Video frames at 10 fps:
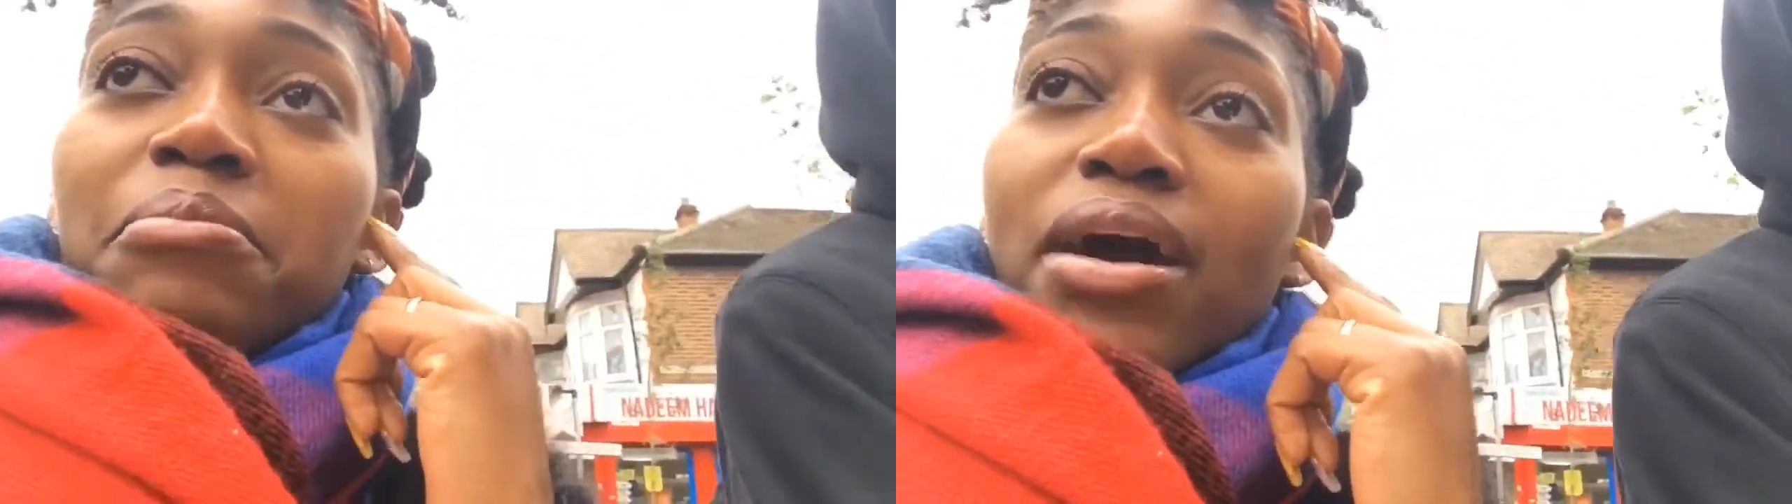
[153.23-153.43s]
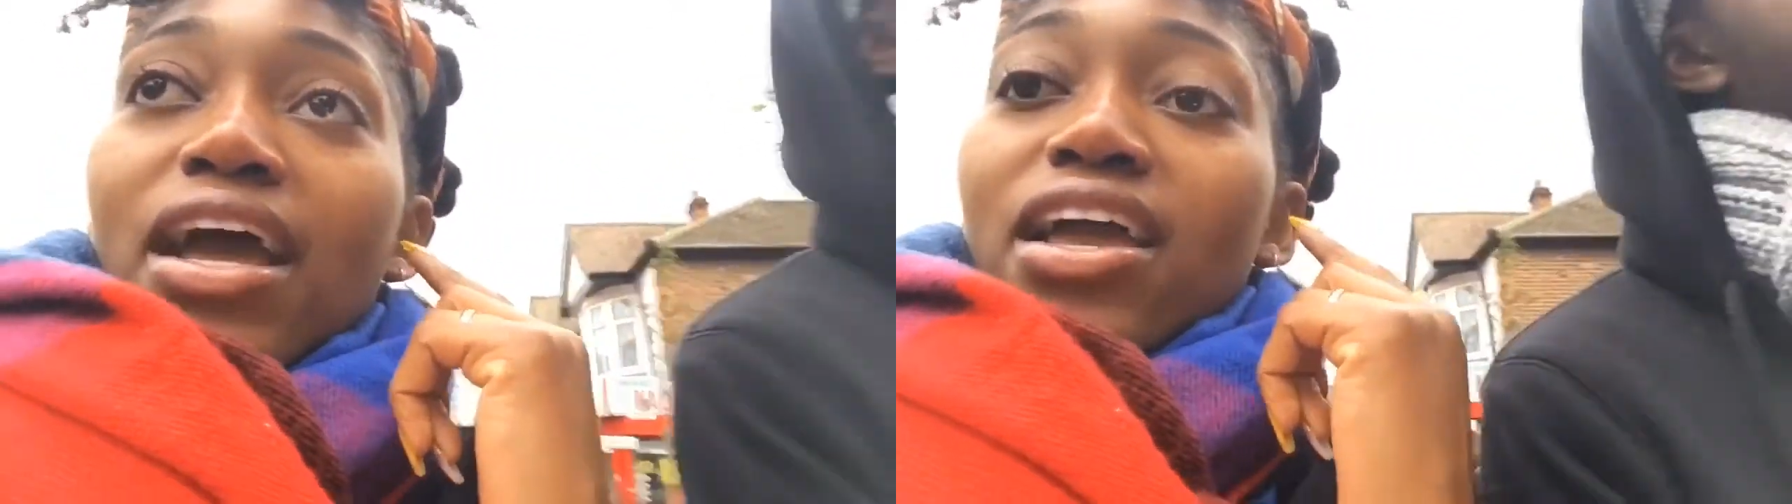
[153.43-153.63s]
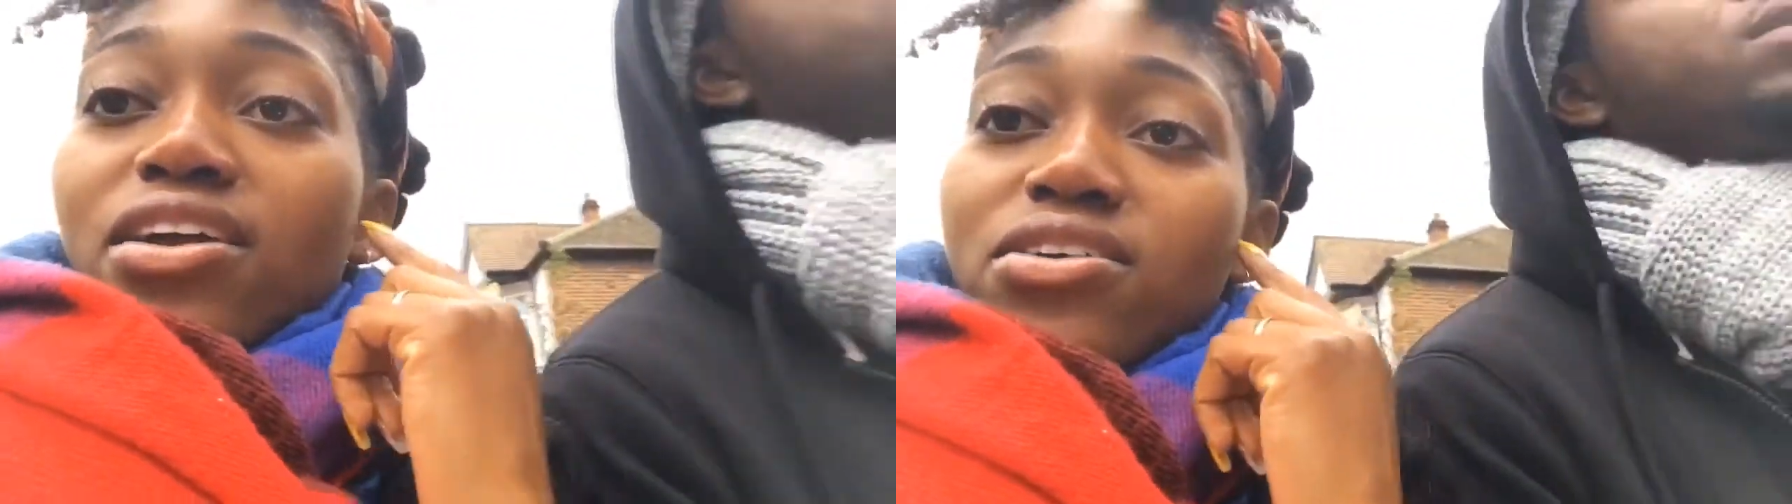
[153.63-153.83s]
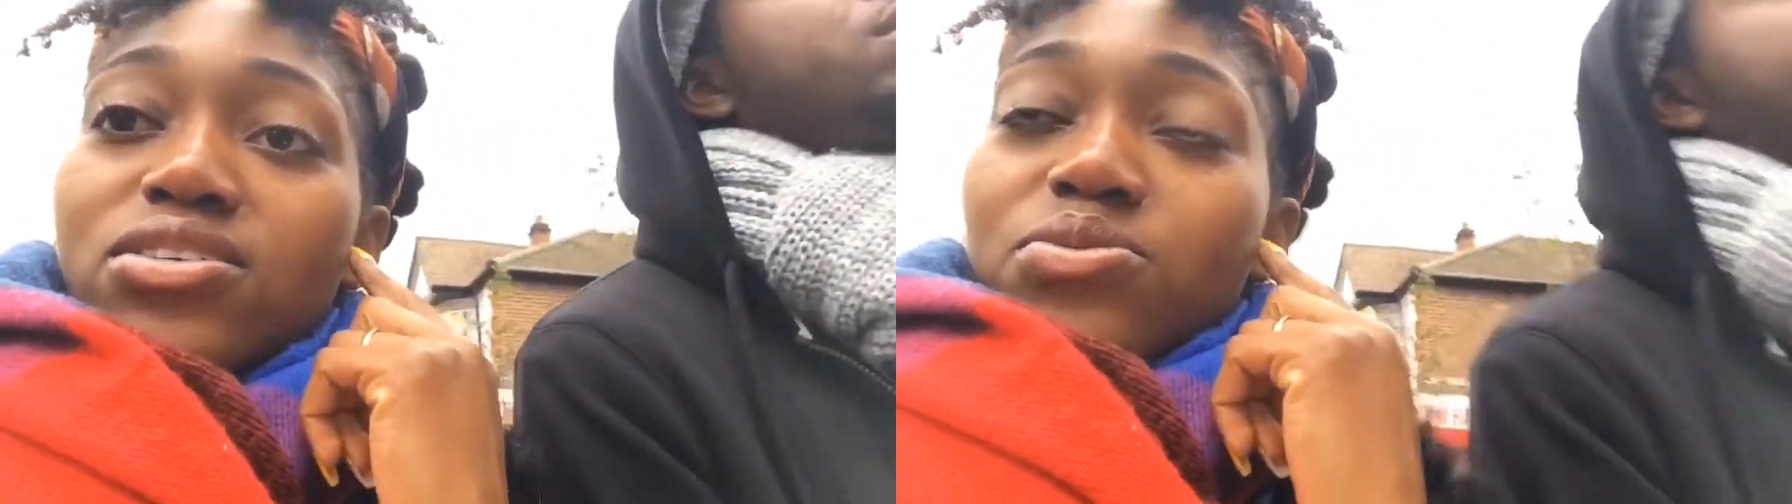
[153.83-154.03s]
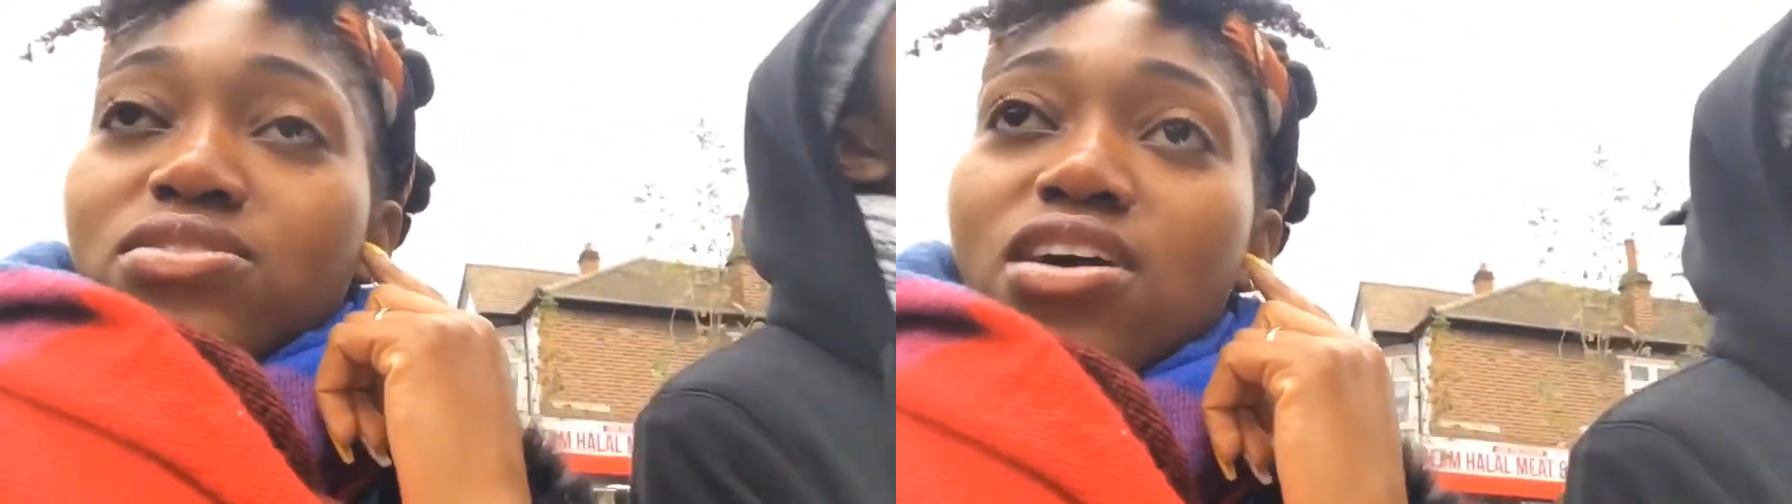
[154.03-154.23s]
my
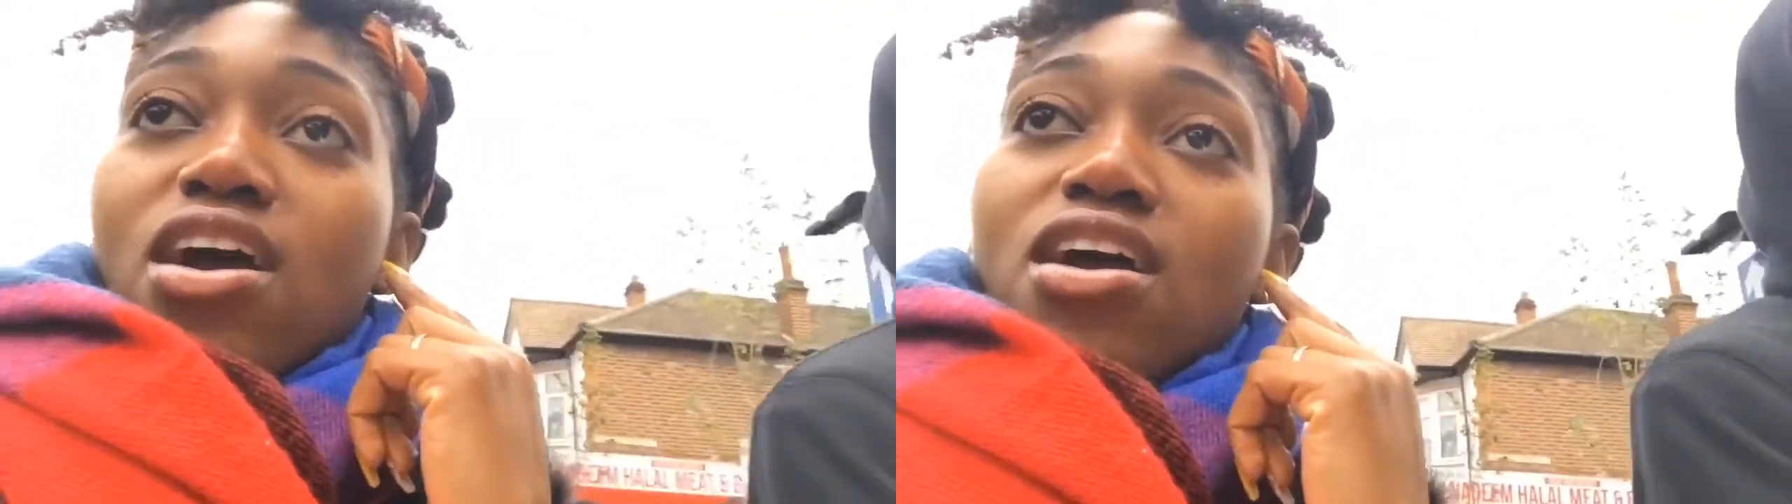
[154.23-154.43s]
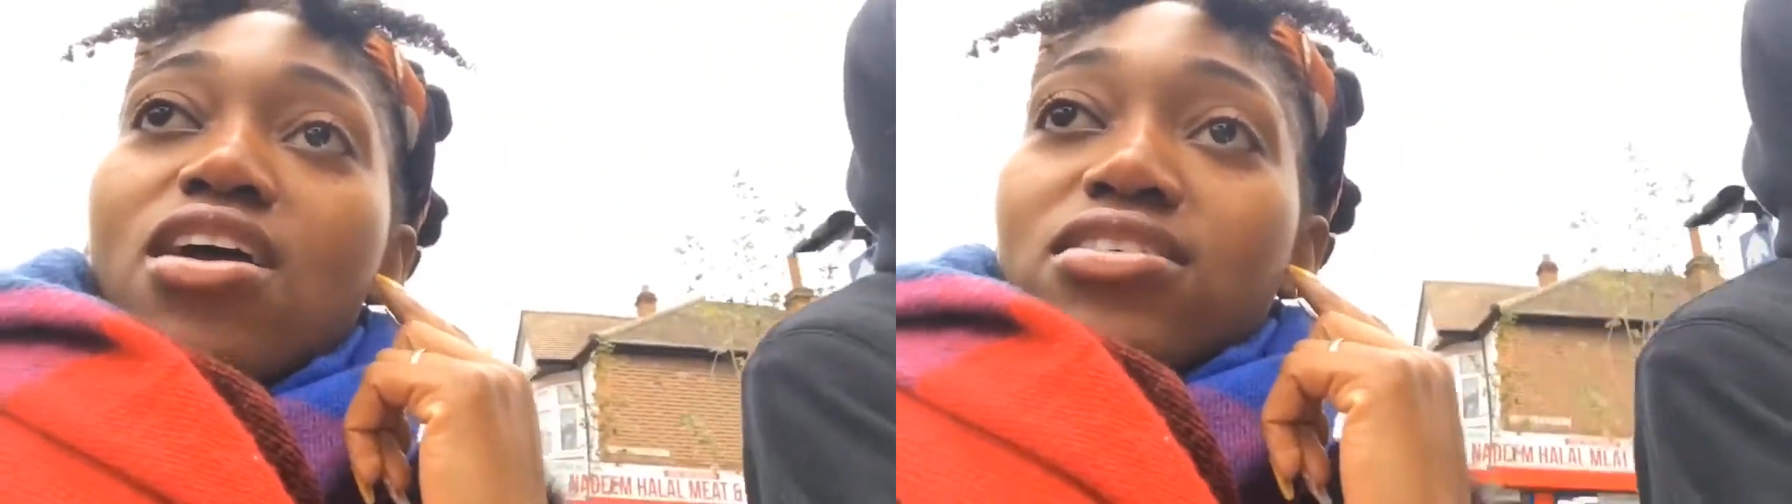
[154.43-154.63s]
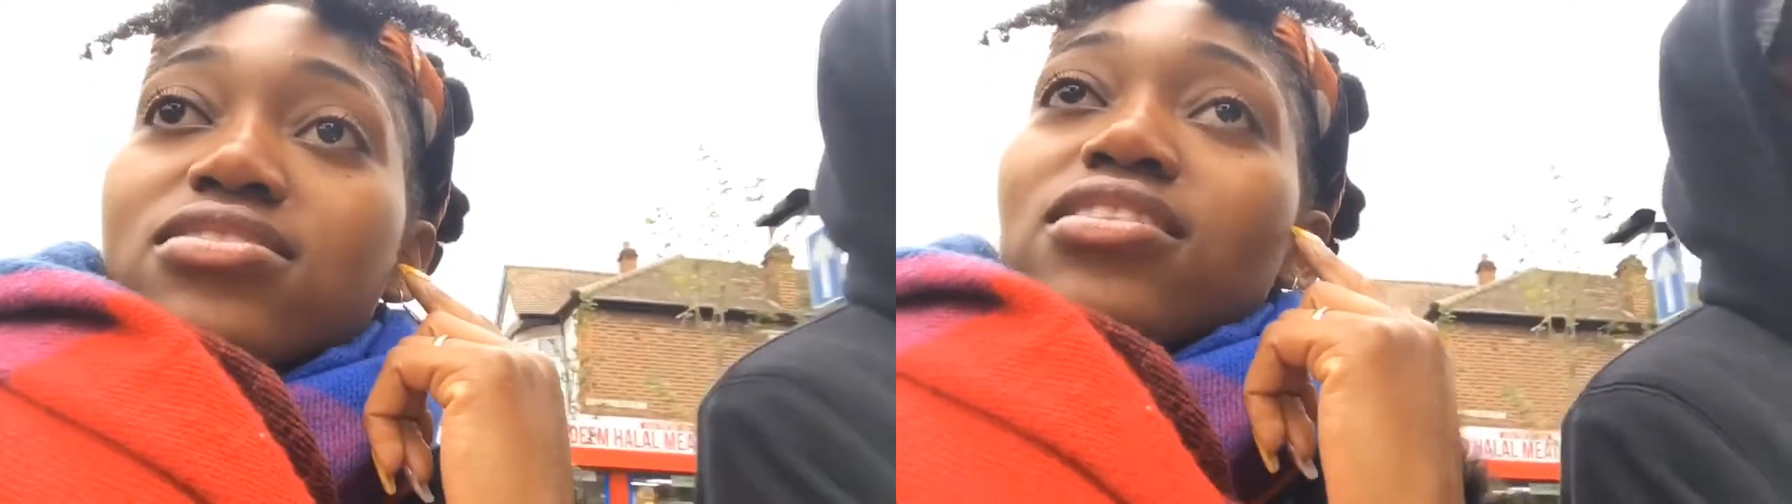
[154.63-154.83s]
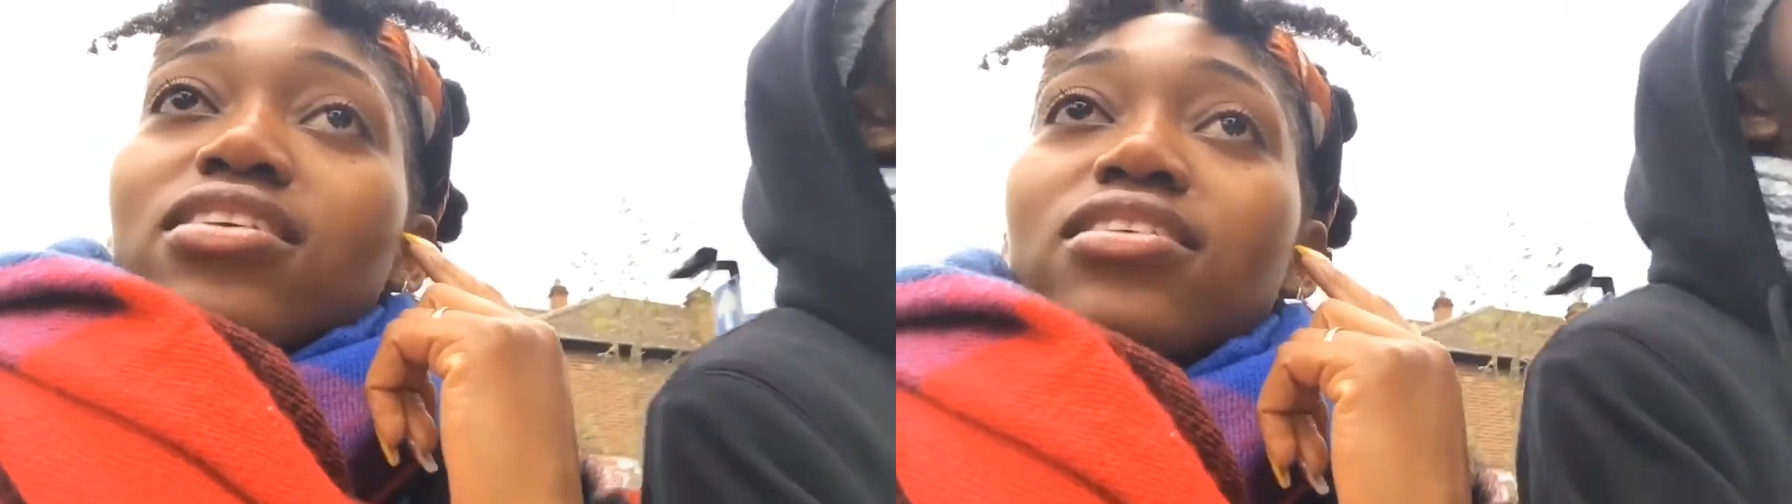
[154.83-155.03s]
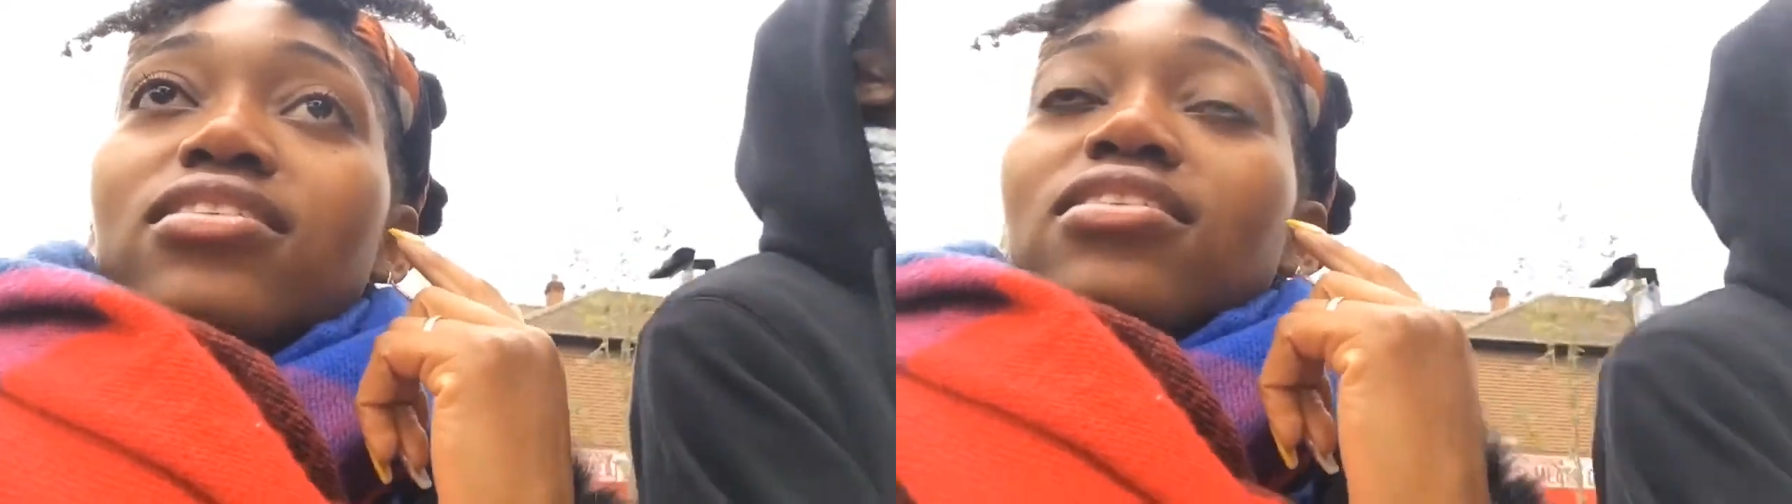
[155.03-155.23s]
ears was
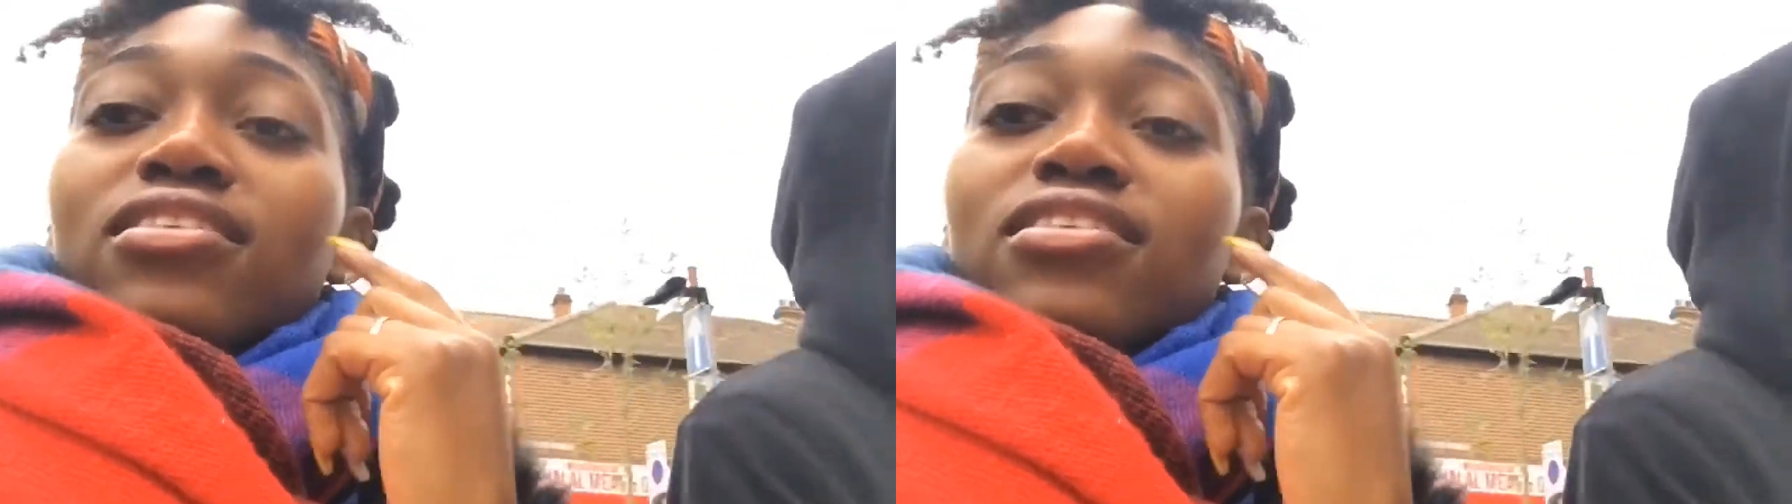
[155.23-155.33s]
hurting.